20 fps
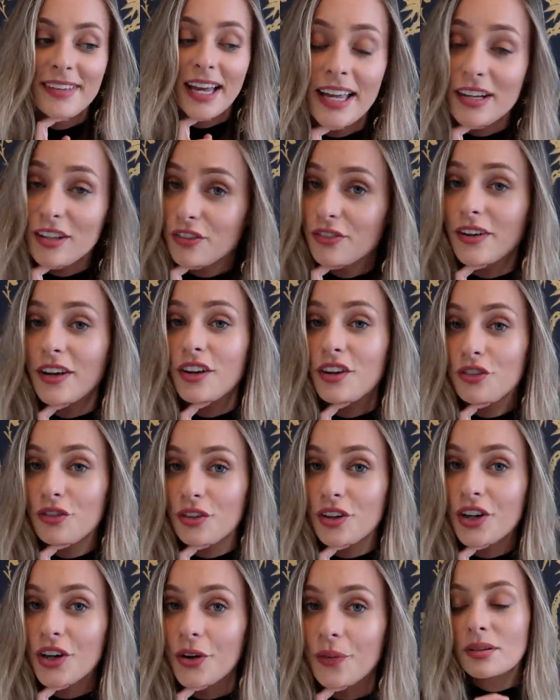And it's very
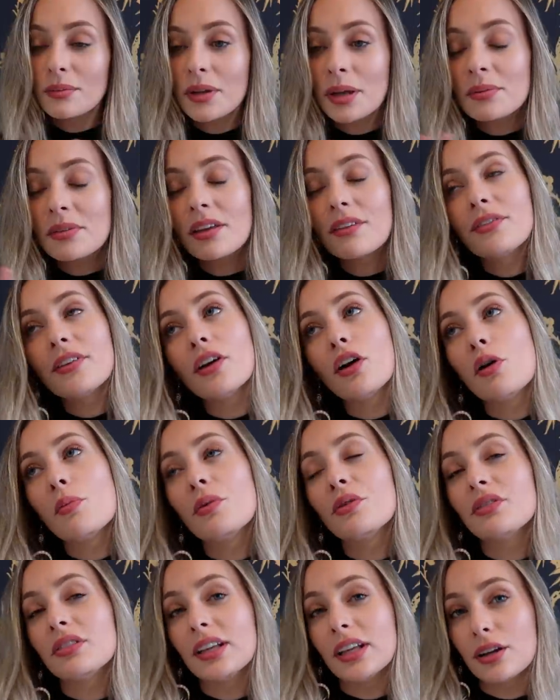true. Sometimes I feel
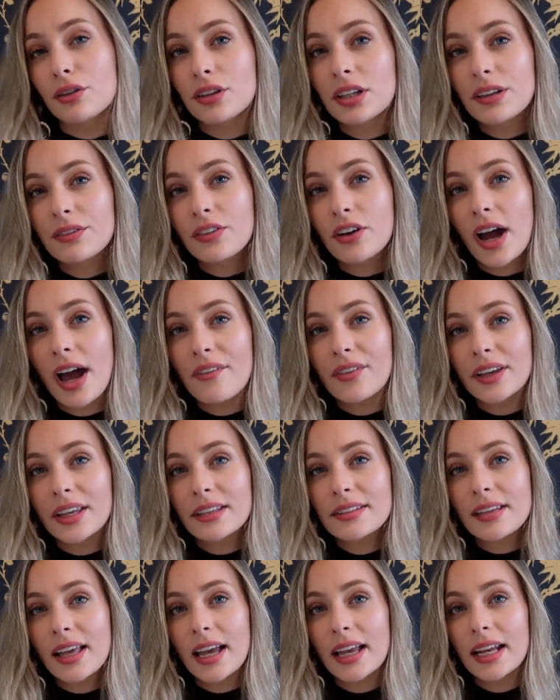almost guilty for having
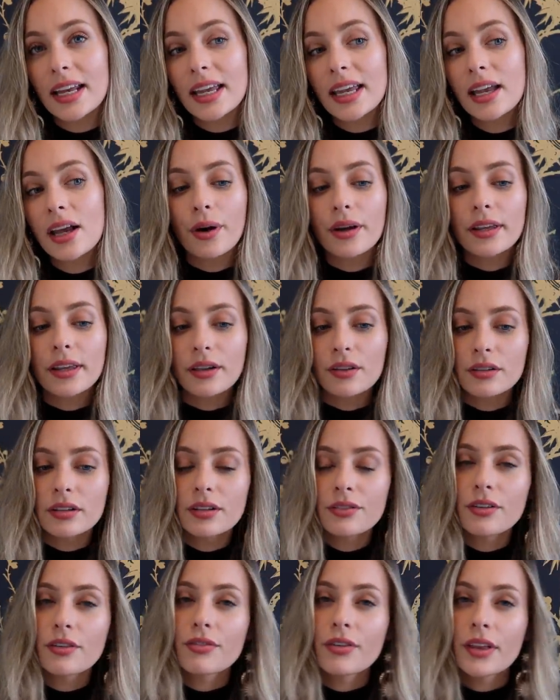anxiety or
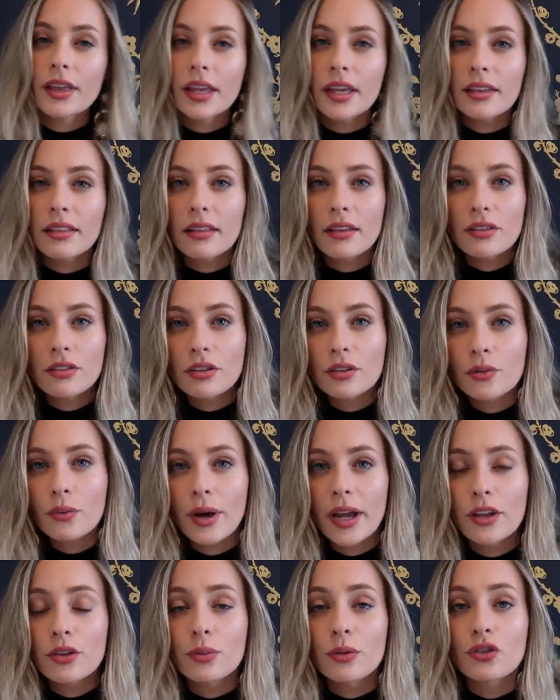guilty for feeling certain
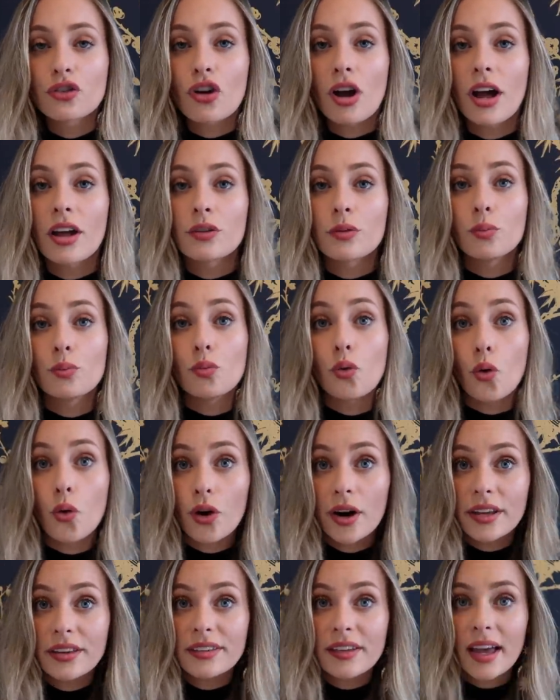ways, which cause
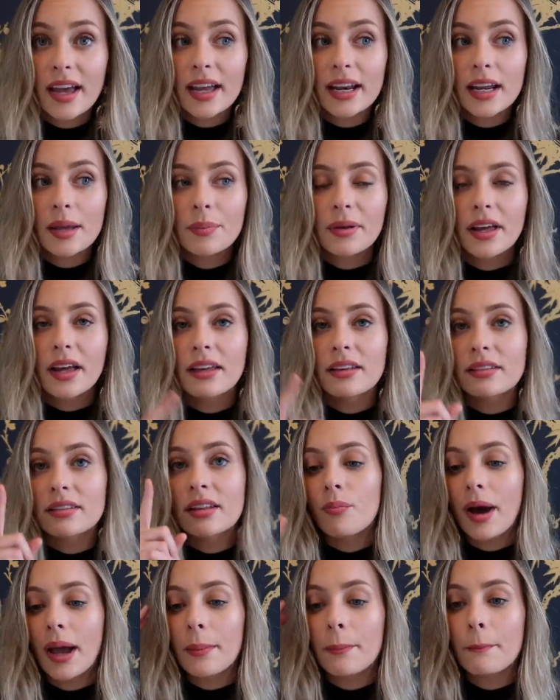more anxiety because
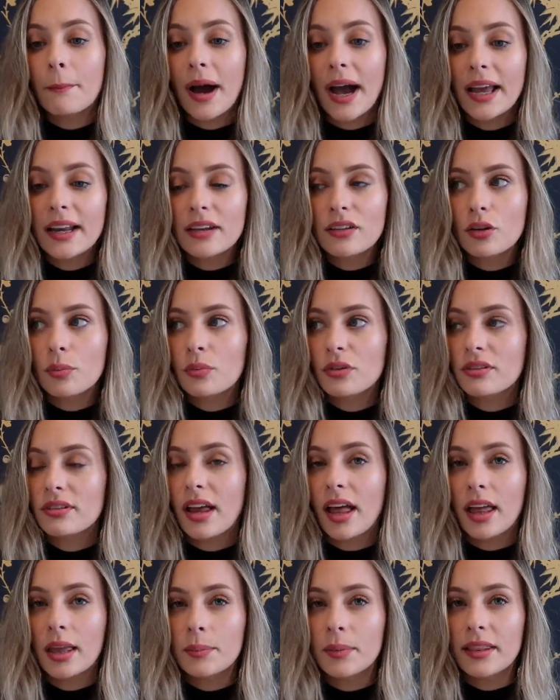my mind is almost
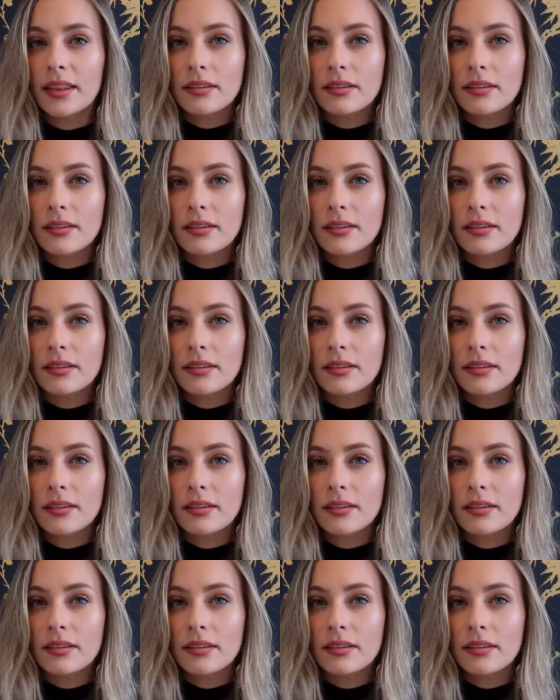telling me